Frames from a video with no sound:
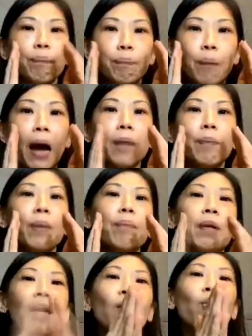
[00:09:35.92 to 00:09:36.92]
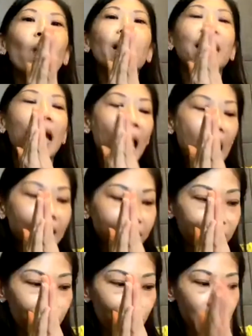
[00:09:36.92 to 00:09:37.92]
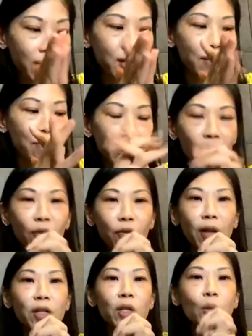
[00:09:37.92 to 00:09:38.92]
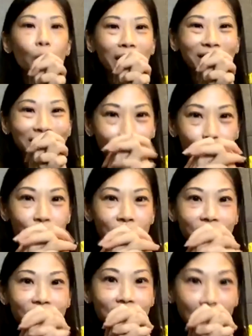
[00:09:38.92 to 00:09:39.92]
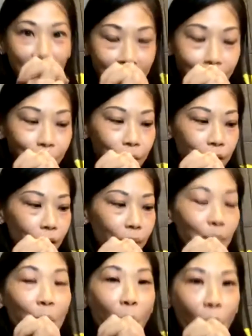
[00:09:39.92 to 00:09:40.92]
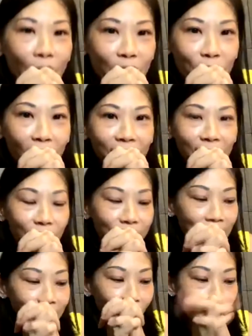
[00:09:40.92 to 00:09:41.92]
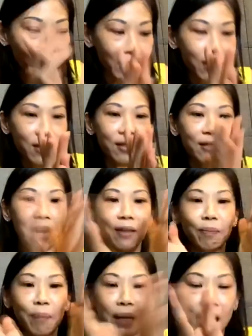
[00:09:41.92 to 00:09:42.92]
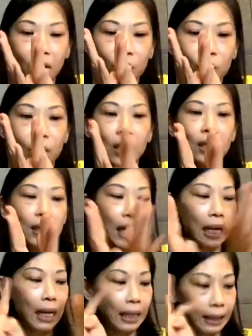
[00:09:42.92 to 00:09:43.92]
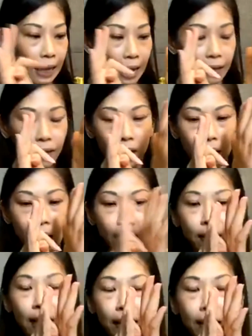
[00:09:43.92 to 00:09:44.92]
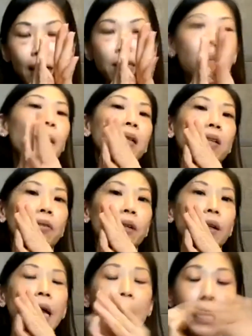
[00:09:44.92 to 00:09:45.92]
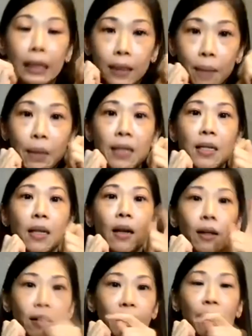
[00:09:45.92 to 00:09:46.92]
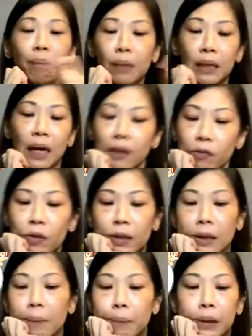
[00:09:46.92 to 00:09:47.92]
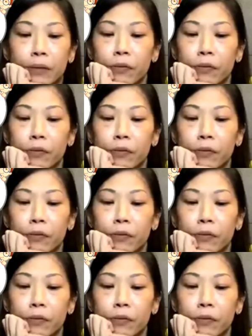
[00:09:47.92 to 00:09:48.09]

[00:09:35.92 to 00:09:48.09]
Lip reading: IPPA1 activates macrophages 1,000 times more effective than all this, than beta glucan, than lactic acid bacteria. That means, number, I'll give you a number.